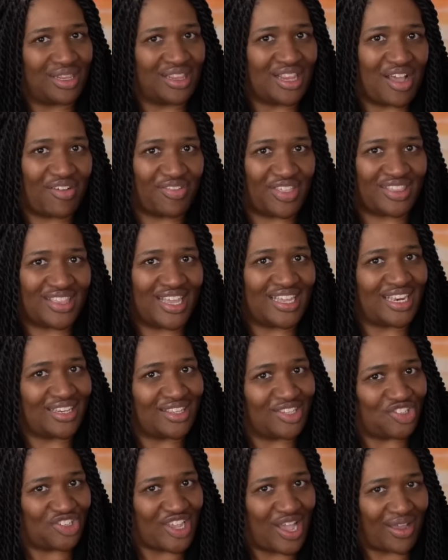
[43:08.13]
Love that they
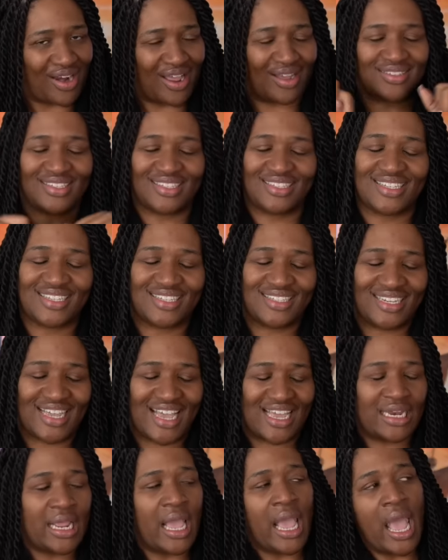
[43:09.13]
did the shout out to six
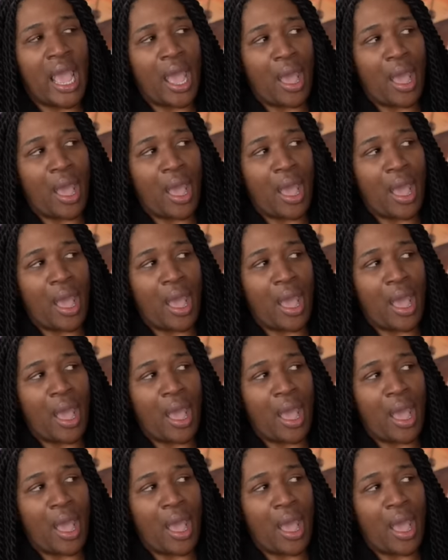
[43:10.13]
ten.